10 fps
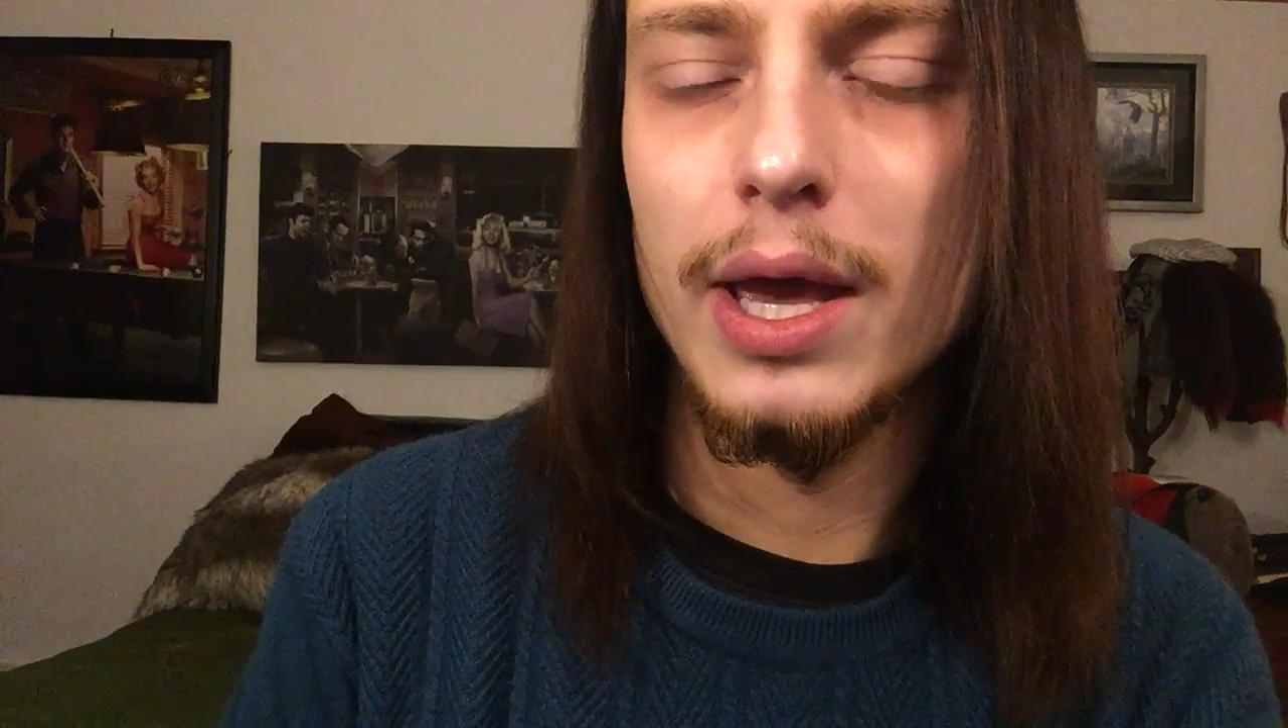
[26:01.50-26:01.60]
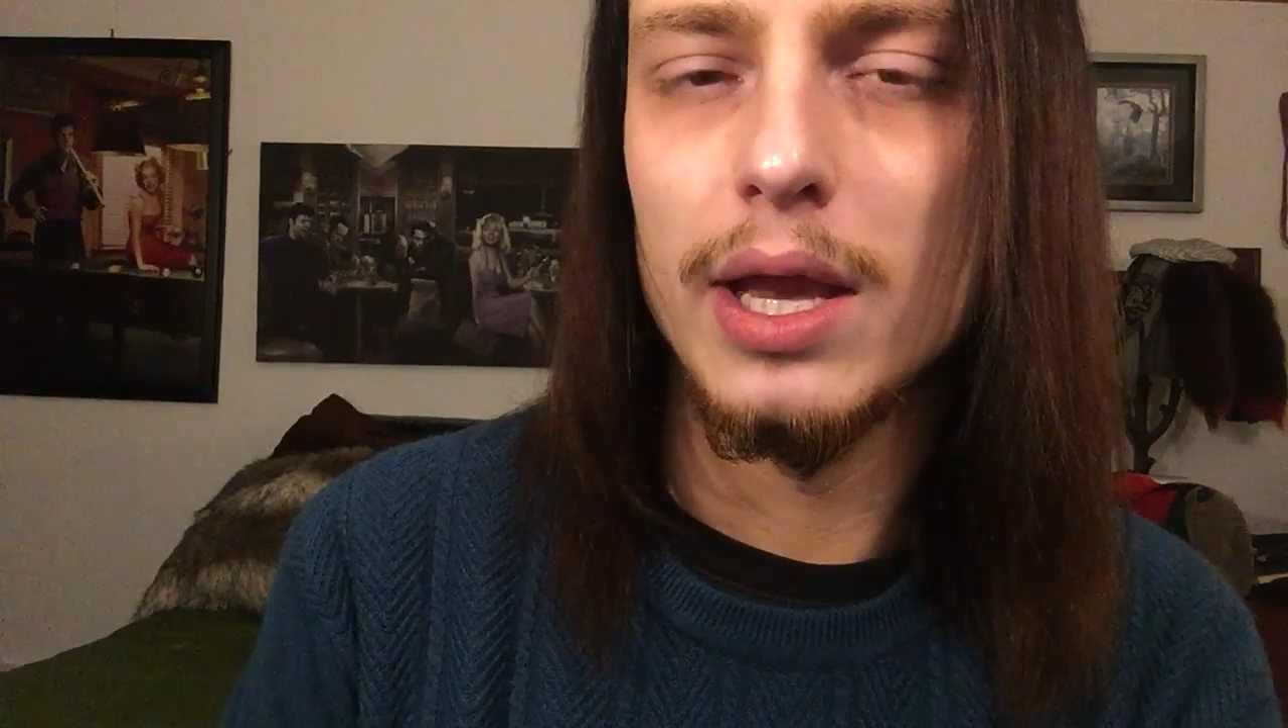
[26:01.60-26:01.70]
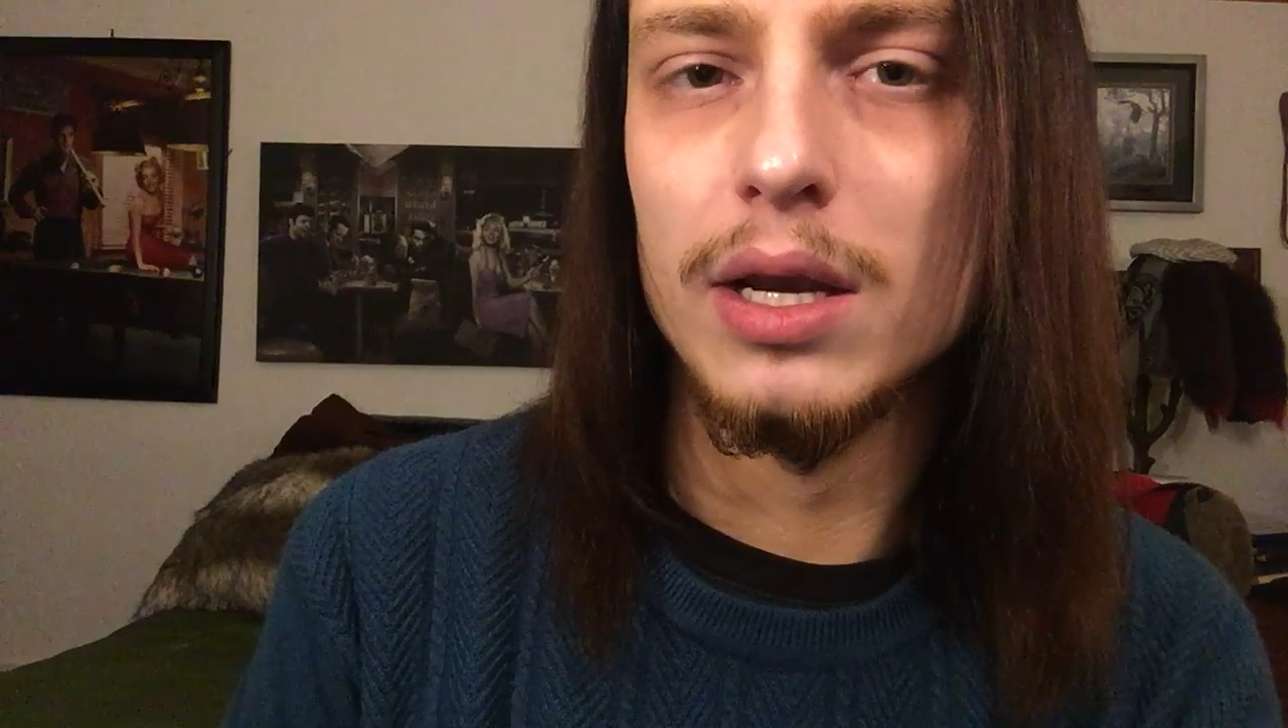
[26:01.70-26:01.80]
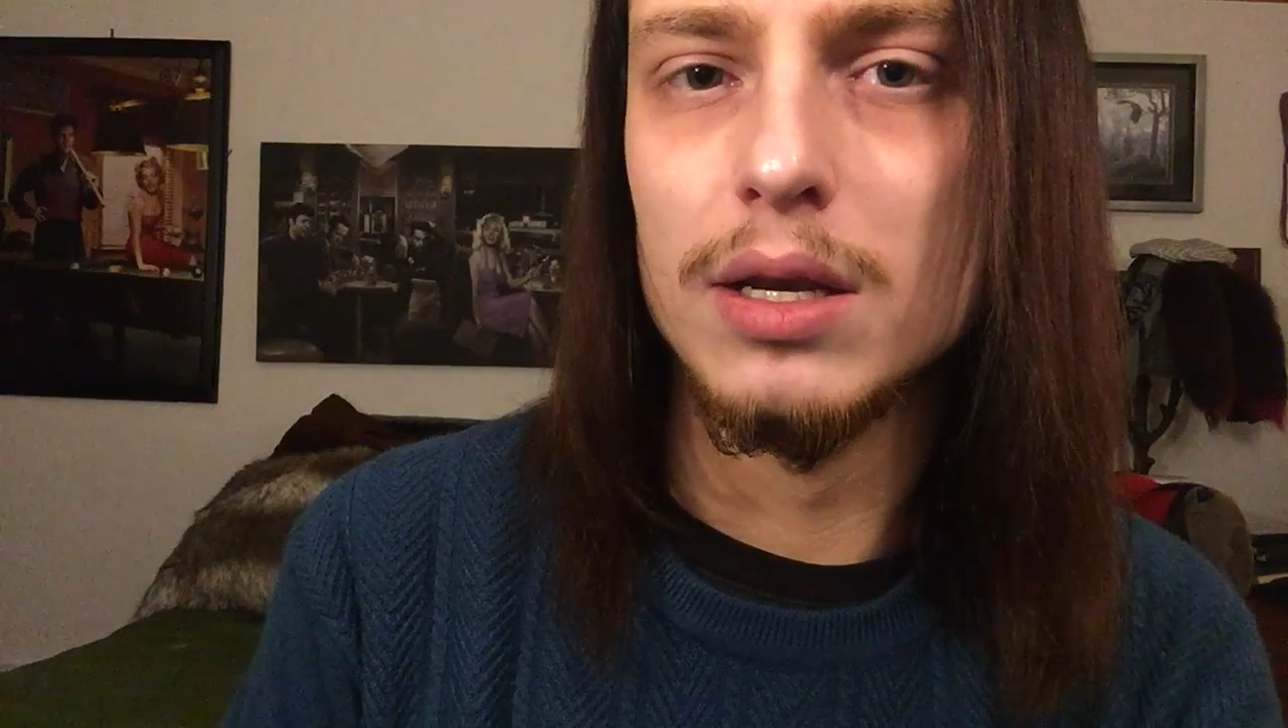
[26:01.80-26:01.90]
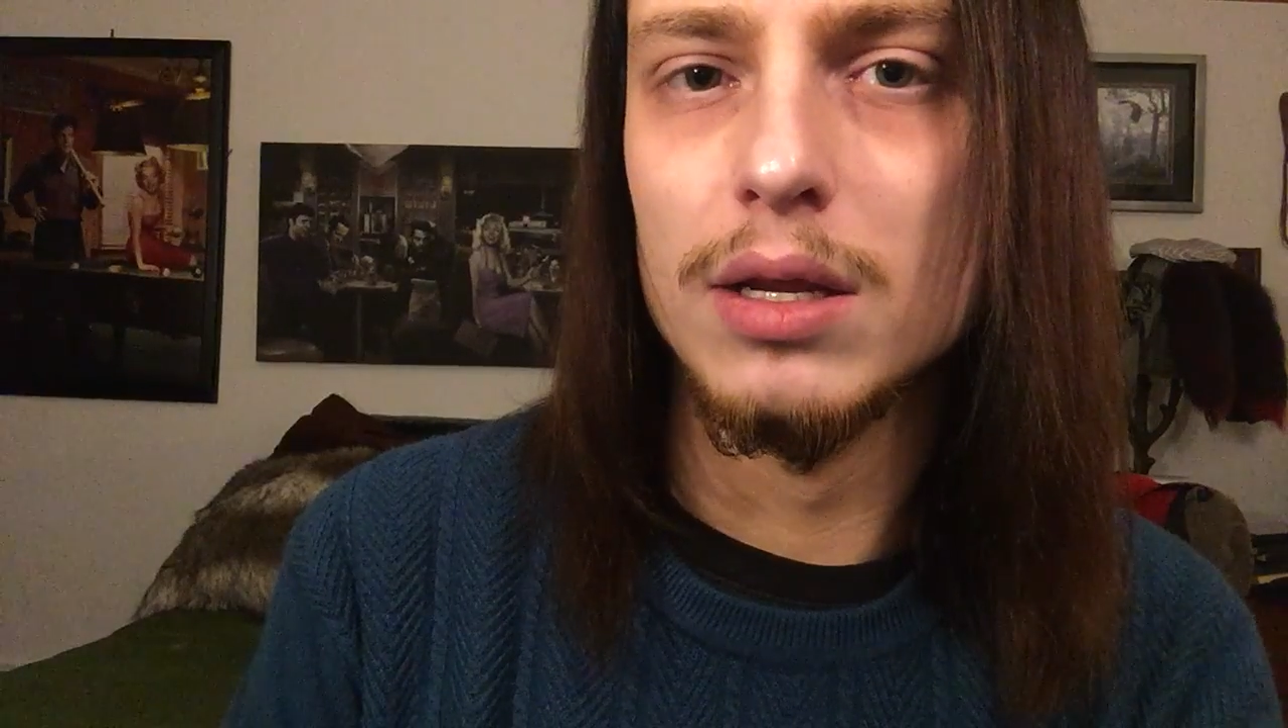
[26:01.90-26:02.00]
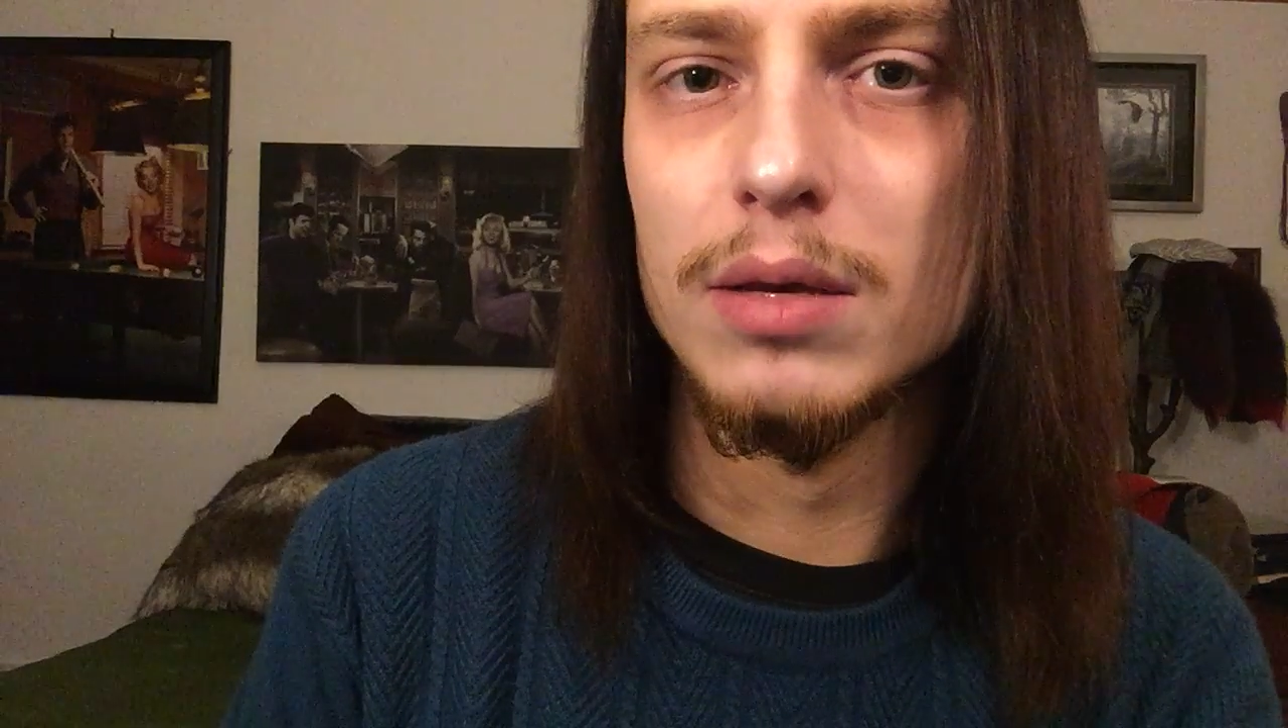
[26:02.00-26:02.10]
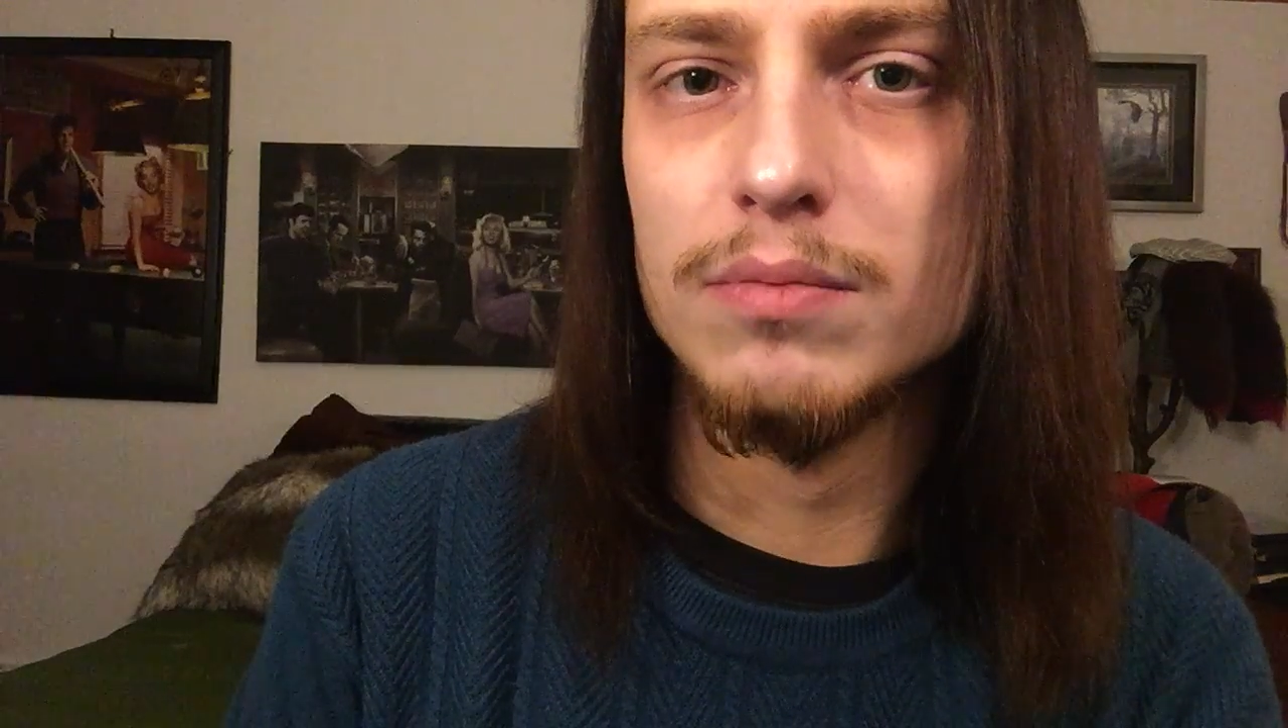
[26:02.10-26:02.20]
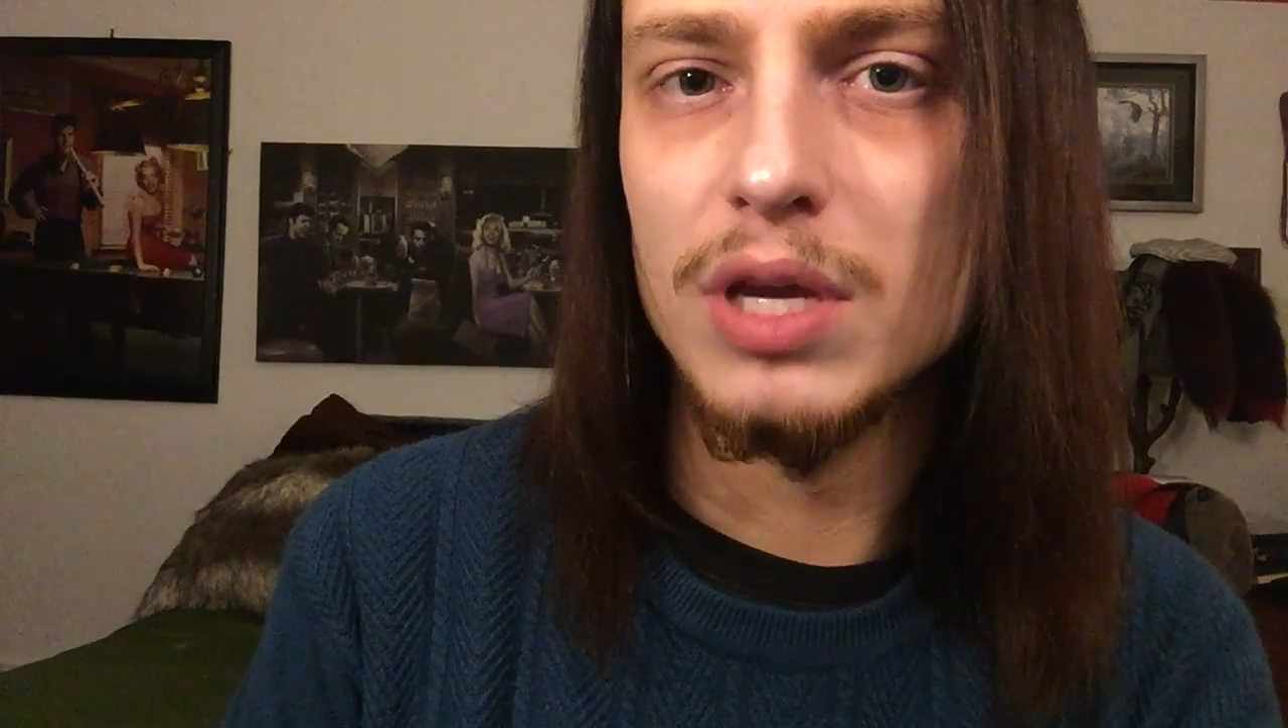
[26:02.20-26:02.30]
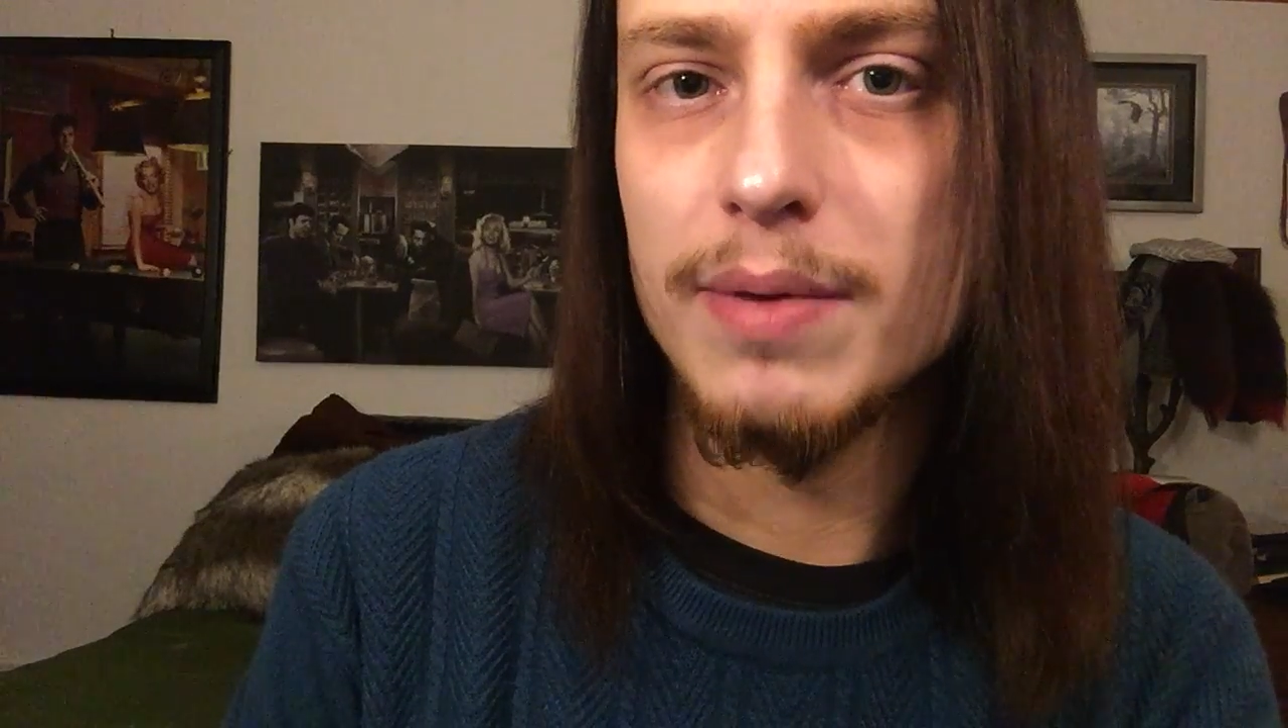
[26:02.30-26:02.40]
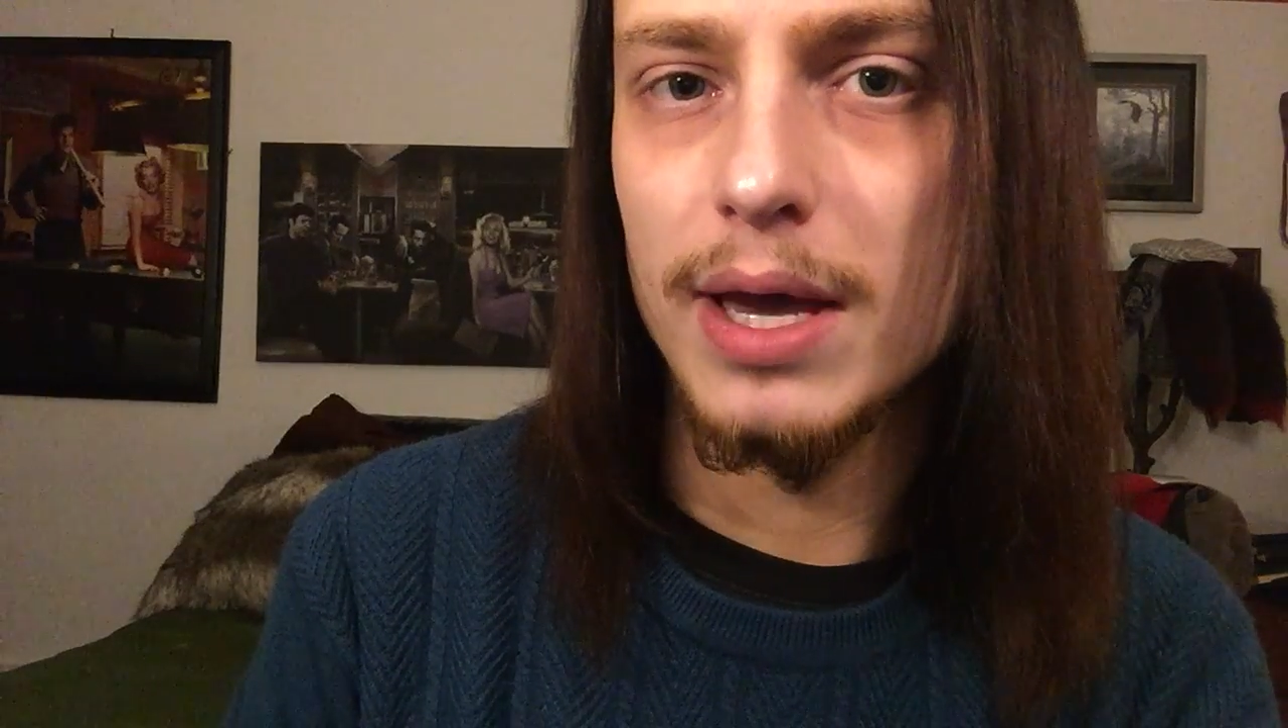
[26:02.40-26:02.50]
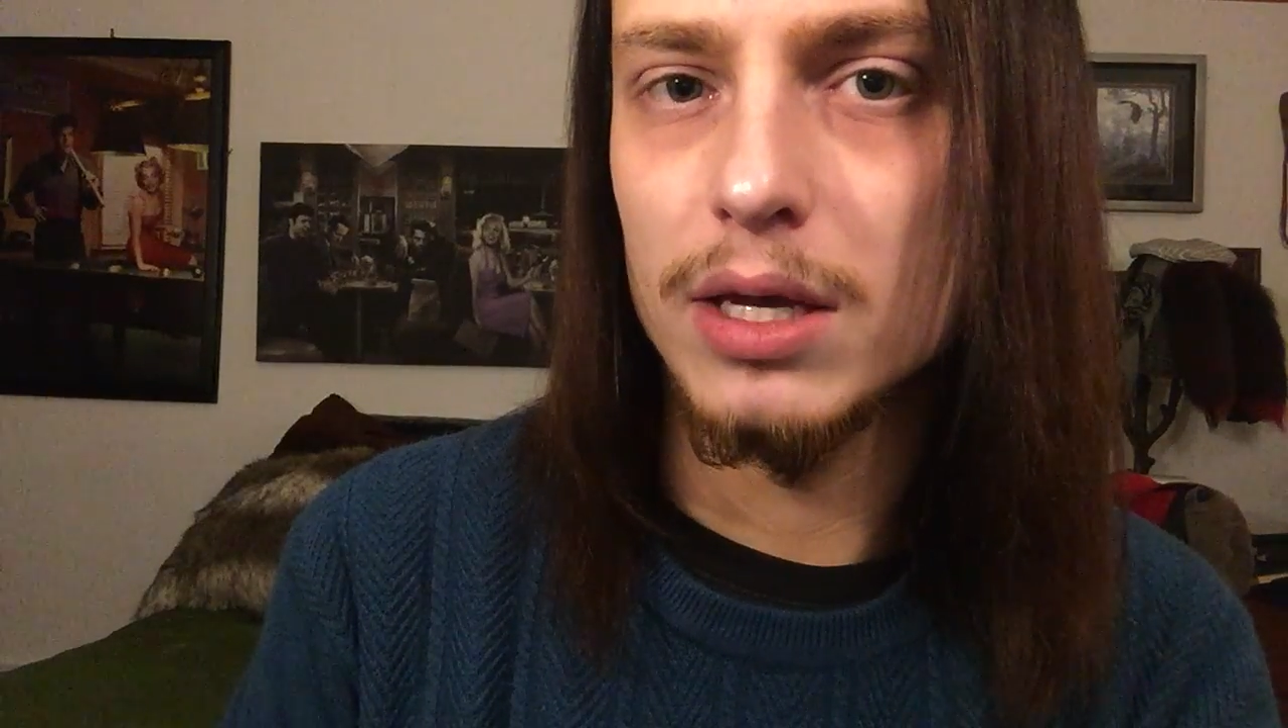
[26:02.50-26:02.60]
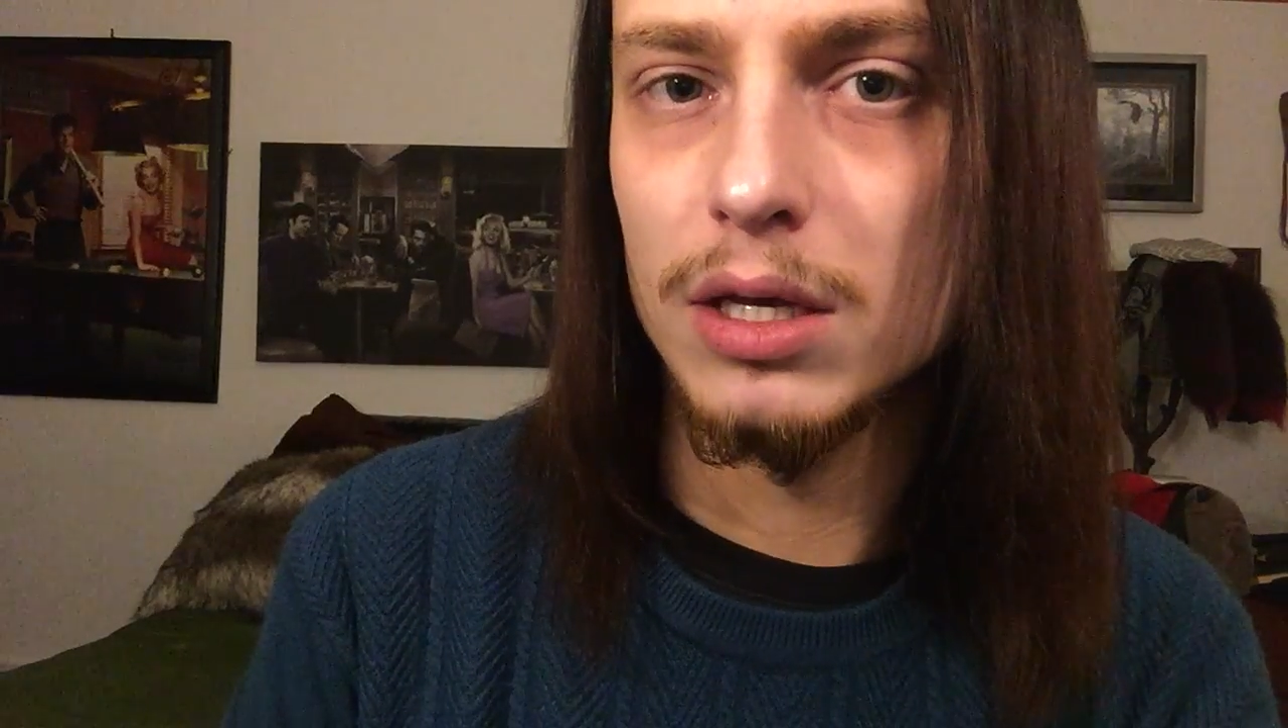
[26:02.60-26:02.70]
and maybe I